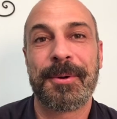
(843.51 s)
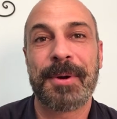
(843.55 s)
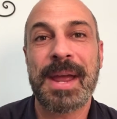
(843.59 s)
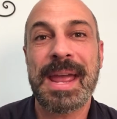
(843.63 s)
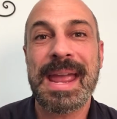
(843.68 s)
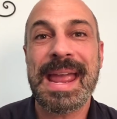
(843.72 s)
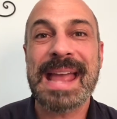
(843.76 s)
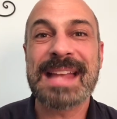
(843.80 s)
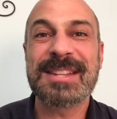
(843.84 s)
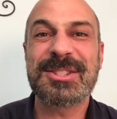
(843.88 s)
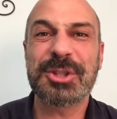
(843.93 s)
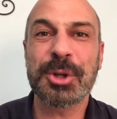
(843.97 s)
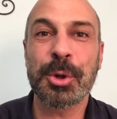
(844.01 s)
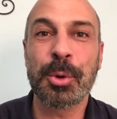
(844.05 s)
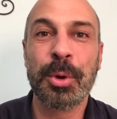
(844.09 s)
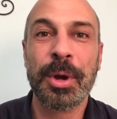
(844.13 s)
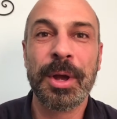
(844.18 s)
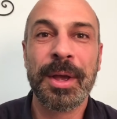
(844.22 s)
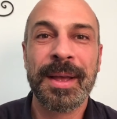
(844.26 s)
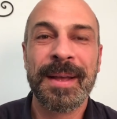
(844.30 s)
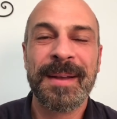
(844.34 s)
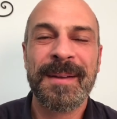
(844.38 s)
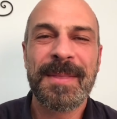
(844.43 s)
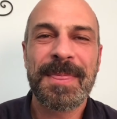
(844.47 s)
right? And so
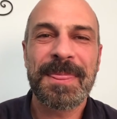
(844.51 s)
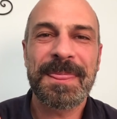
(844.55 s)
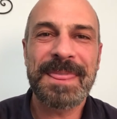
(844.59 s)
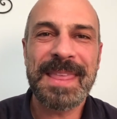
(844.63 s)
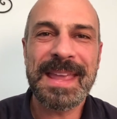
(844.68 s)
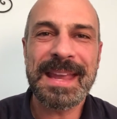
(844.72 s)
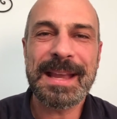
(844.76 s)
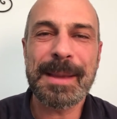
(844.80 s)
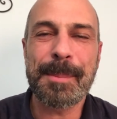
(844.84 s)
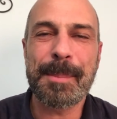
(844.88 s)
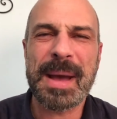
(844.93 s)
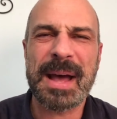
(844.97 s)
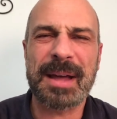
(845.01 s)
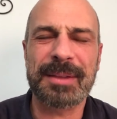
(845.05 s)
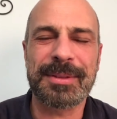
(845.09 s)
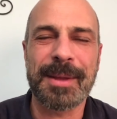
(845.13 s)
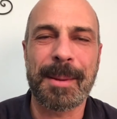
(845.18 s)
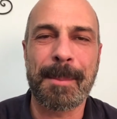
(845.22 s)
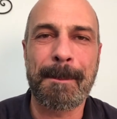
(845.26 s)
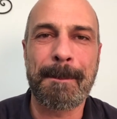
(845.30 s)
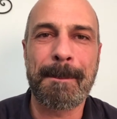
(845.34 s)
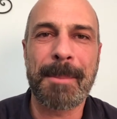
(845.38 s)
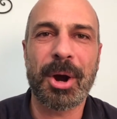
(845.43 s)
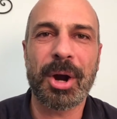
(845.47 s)
think about the
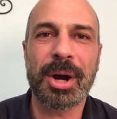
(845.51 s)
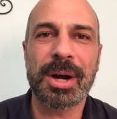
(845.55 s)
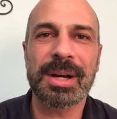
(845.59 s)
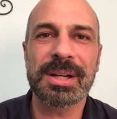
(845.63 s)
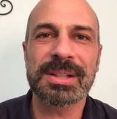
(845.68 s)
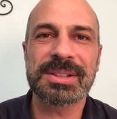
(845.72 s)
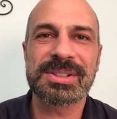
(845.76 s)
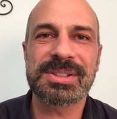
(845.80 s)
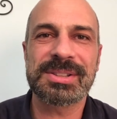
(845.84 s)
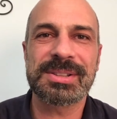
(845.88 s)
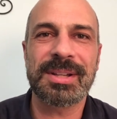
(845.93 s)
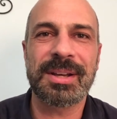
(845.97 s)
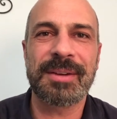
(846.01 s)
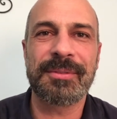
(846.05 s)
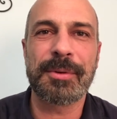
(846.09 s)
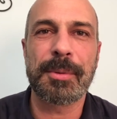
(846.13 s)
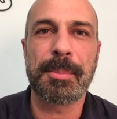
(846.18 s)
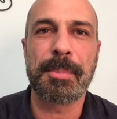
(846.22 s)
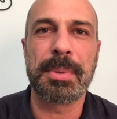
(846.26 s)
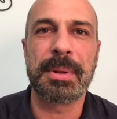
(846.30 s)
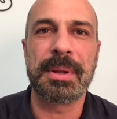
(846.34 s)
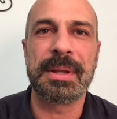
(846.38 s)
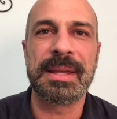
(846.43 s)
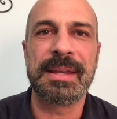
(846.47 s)
marks of a
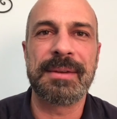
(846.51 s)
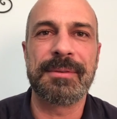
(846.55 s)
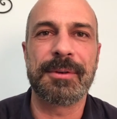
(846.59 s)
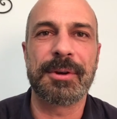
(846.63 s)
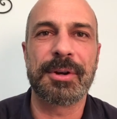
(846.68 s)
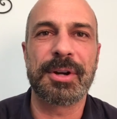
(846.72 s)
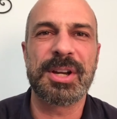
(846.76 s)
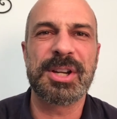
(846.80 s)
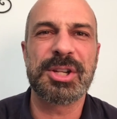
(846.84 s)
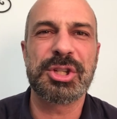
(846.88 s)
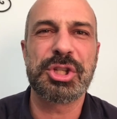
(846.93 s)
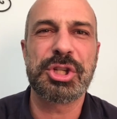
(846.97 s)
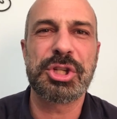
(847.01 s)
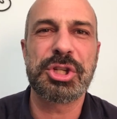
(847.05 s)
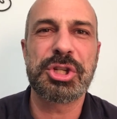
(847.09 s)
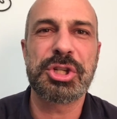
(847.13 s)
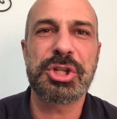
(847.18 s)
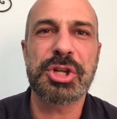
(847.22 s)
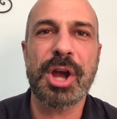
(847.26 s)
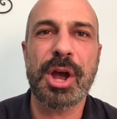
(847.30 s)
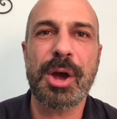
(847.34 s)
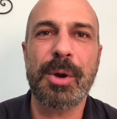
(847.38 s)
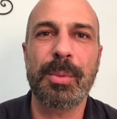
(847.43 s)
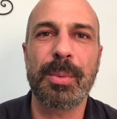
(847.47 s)
believer is
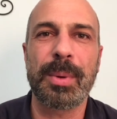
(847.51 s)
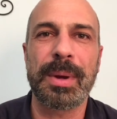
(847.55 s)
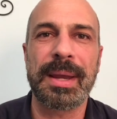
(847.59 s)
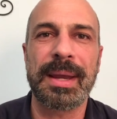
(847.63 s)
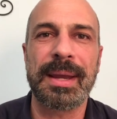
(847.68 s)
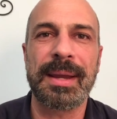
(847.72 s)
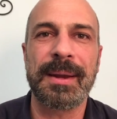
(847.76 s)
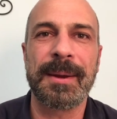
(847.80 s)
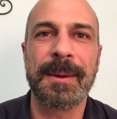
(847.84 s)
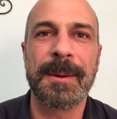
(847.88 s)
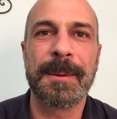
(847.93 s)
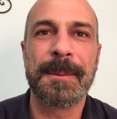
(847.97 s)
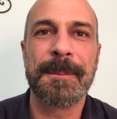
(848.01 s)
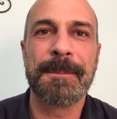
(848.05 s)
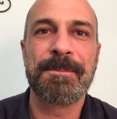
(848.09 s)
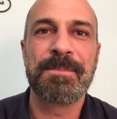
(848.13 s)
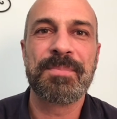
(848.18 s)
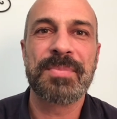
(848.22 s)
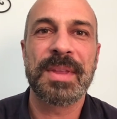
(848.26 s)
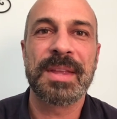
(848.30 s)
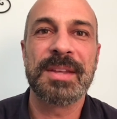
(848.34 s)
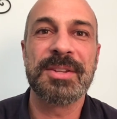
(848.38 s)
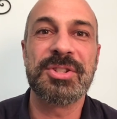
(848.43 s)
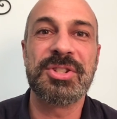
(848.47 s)
showing
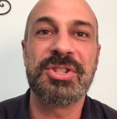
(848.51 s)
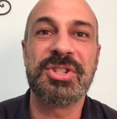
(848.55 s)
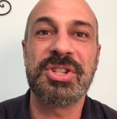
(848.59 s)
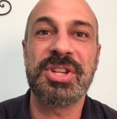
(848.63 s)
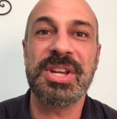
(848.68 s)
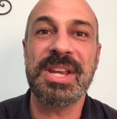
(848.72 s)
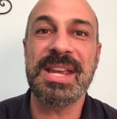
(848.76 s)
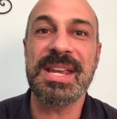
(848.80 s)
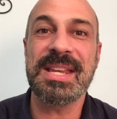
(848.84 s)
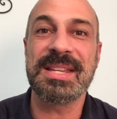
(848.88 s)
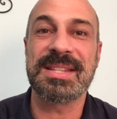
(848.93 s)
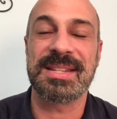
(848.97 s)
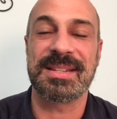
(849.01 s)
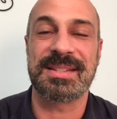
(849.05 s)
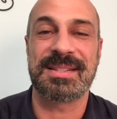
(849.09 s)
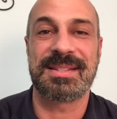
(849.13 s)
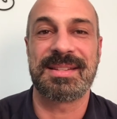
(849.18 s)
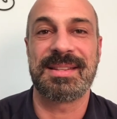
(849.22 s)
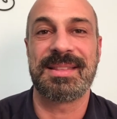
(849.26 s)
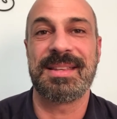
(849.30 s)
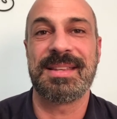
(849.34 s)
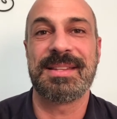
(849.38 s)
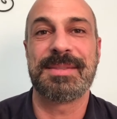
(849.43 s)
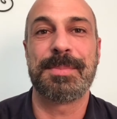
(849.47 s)
Jesus to
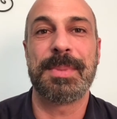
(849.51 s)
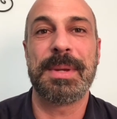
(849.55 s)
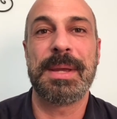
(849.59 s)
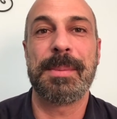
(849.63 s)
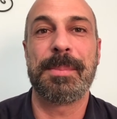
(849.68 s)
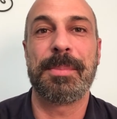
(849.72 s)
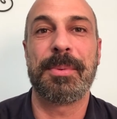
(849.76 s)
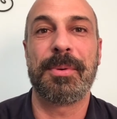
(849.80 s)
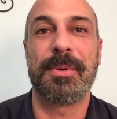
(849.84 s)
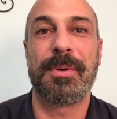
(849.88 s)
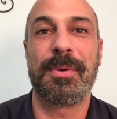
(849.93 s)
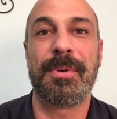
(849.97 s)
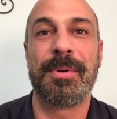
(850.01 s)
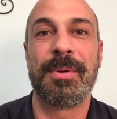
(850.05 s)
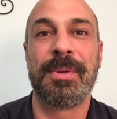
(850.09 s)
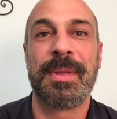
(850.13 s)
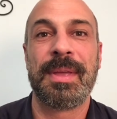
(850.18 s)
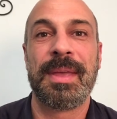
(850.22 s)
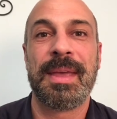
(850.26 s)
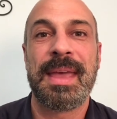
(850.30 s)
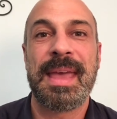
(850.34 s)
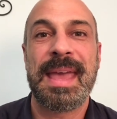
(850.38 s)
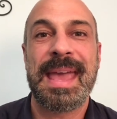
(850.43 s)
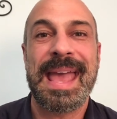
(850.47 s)
these people.
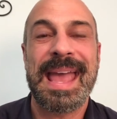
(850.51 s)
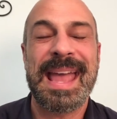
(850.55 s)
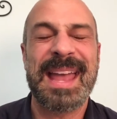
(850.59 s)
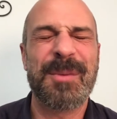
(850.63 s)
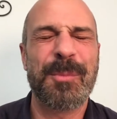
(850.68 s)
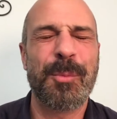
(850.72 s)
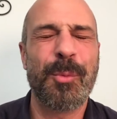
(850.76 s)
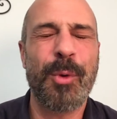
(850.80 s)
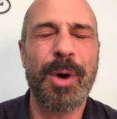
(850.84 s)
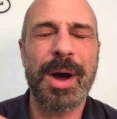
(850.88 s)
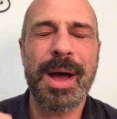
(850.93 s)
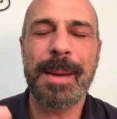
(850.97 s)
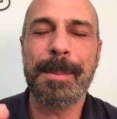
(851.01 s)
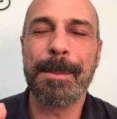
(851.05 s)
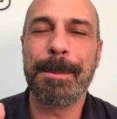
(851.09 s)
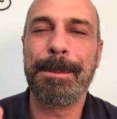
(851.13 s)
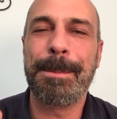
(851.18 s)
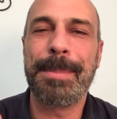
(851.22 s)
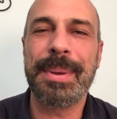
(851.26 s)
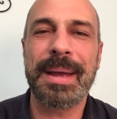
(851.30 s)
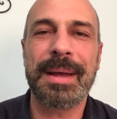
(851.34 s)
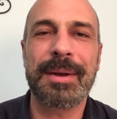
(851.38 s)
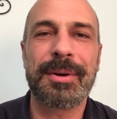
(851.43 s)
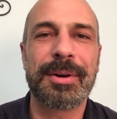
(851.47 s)
And what
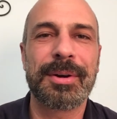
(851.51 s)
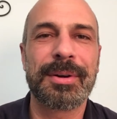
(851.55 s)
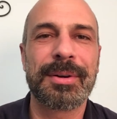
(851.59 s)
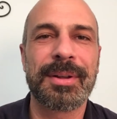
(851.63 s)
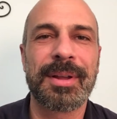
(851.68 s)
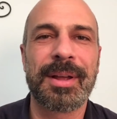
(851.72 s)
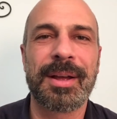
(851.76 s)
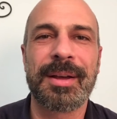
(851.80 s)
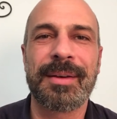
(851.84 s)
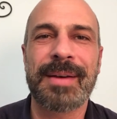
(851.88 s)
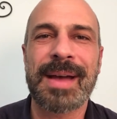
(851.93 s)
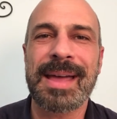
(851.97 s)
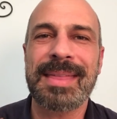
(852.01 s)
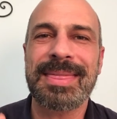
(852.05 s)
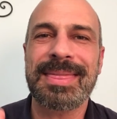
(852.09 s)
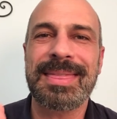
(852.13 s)
better love?